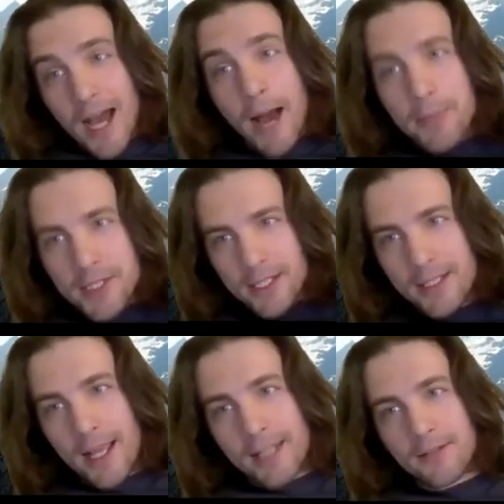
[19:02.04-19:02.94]
opposite
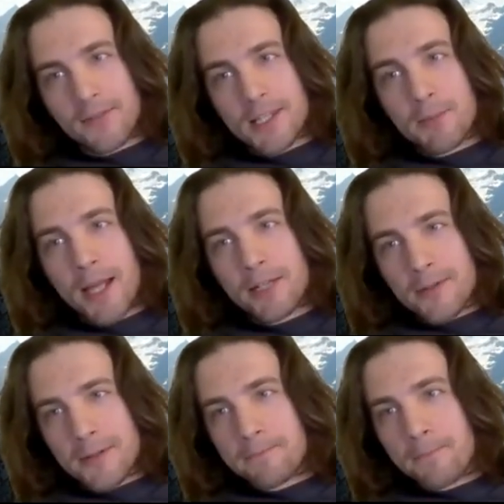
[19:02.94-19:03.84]
end of the
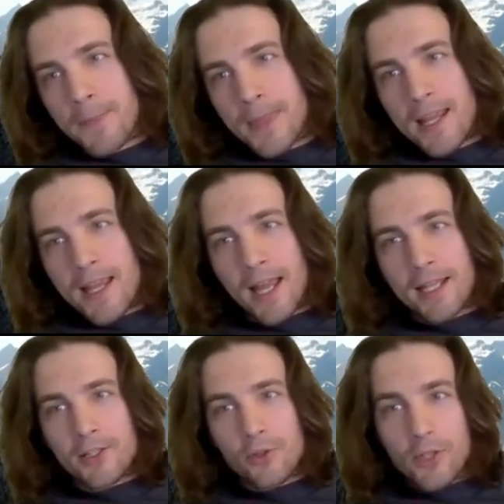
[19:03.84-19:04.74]
spectrum,
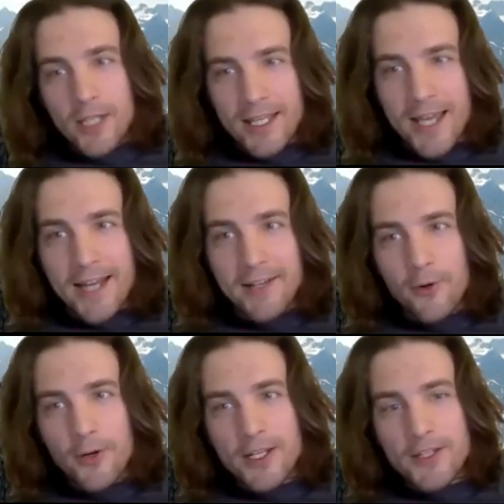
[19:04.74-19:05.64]
and you look at
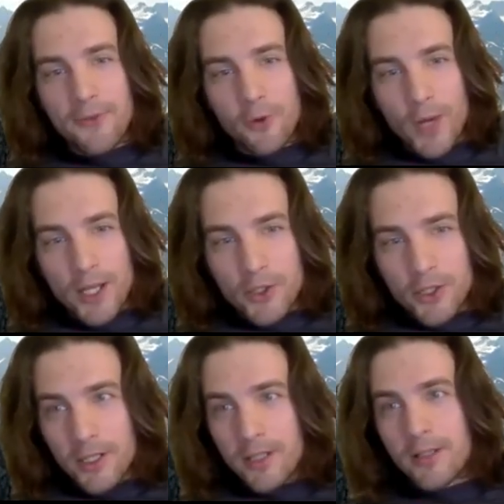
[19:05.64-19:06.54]
categories for which
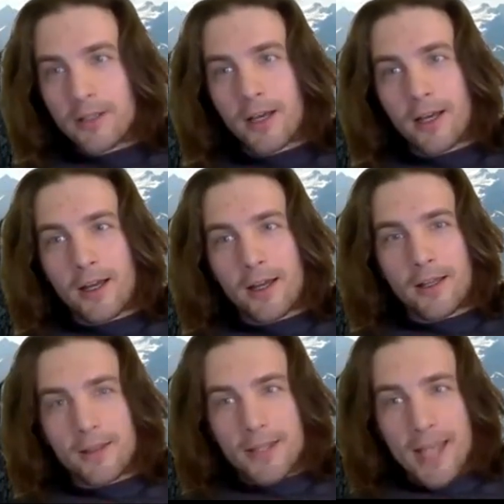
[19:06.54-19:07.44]
the
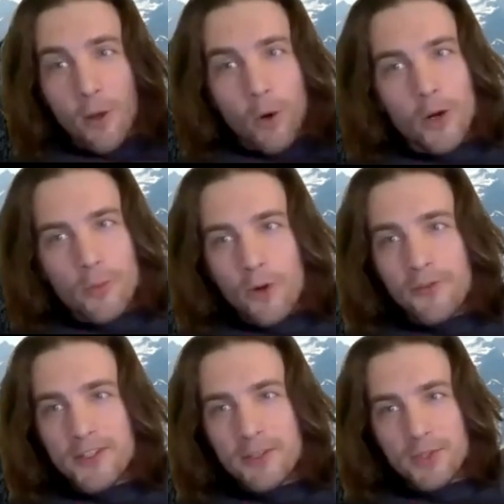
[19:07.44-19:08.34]
Galois
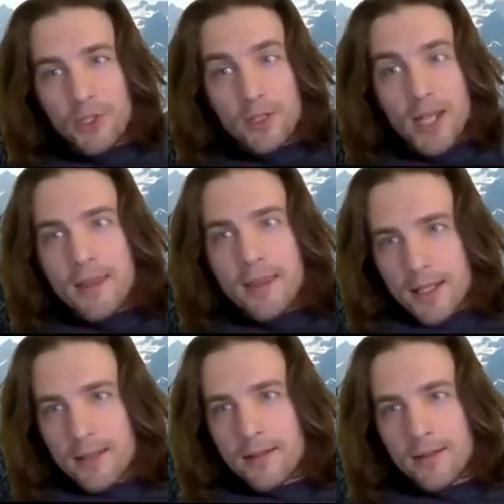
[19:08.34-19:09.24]
automorphisms do
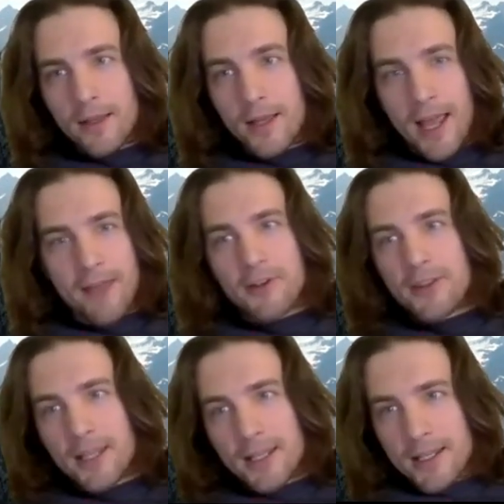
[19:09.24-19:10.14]
nothing,
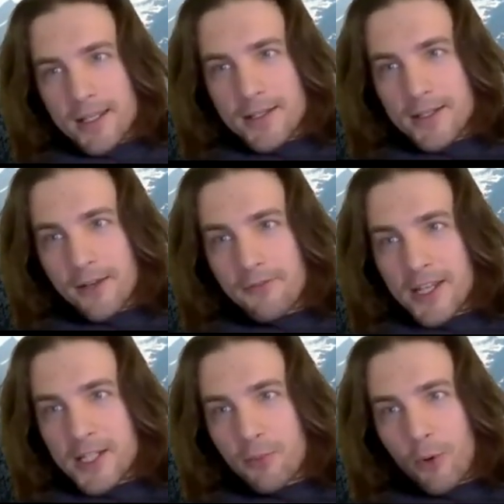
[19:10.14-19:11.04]
everything is a
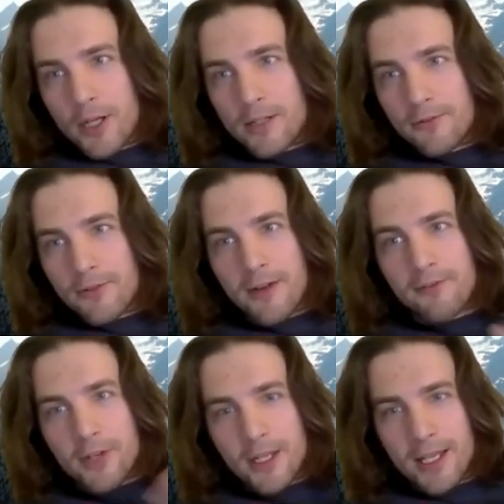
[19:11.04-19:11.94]
fixed point for
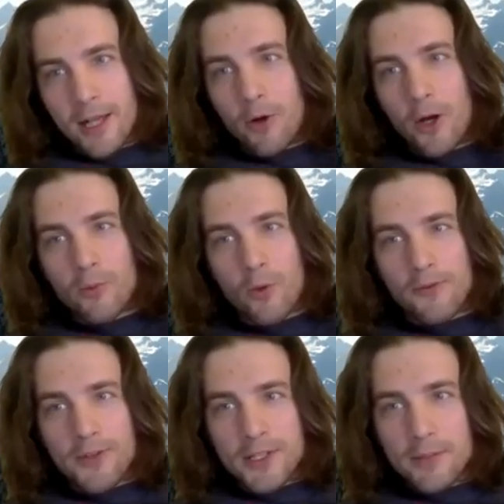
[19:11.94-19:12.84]
every Galois
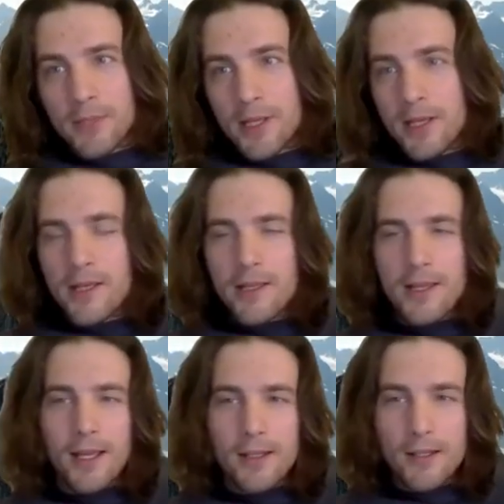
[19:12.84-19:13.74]
automorphism,
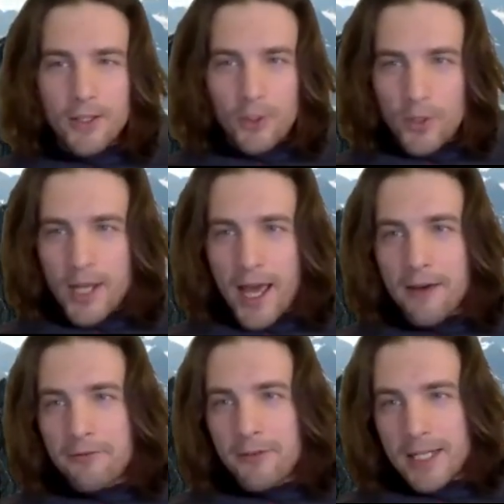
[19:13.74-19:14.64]
that you would
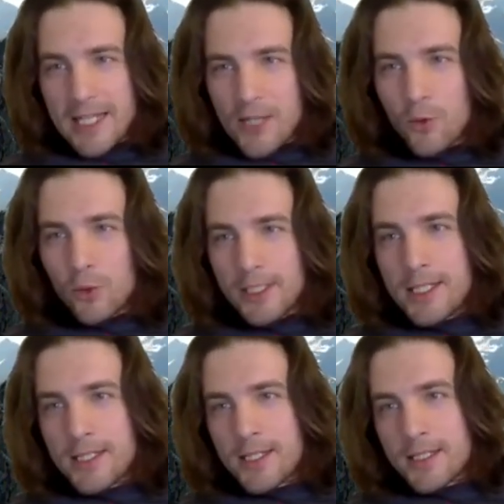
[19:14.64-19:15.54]
have an equally
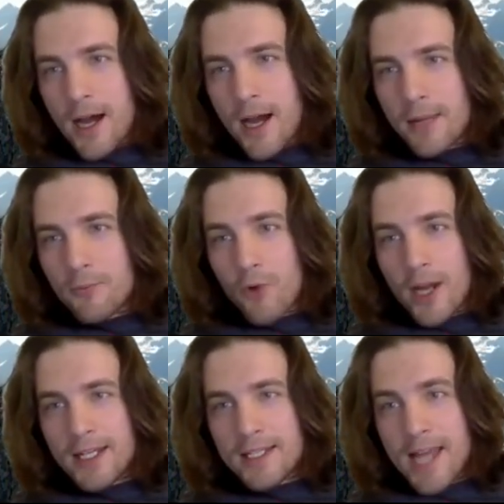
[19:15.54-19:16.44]
easy time
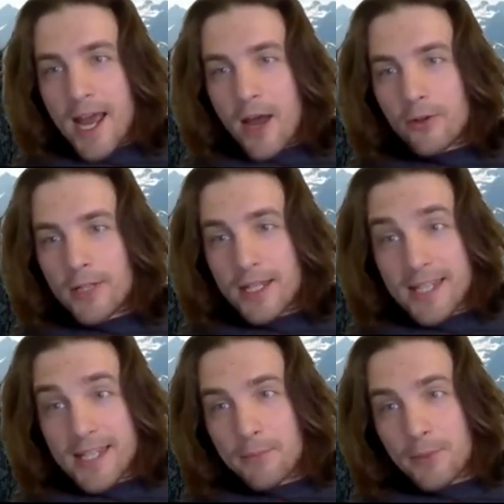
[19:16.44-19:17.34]
writing down
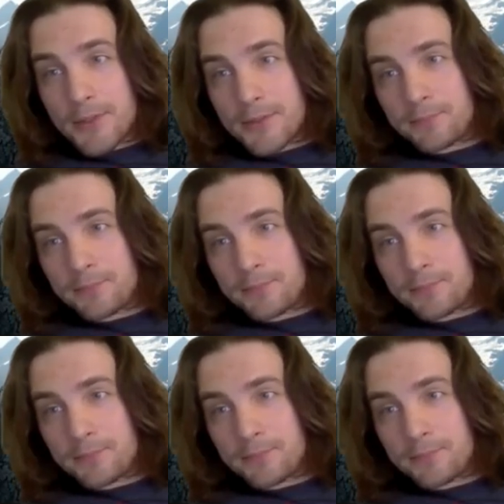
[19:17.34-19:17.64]
examples.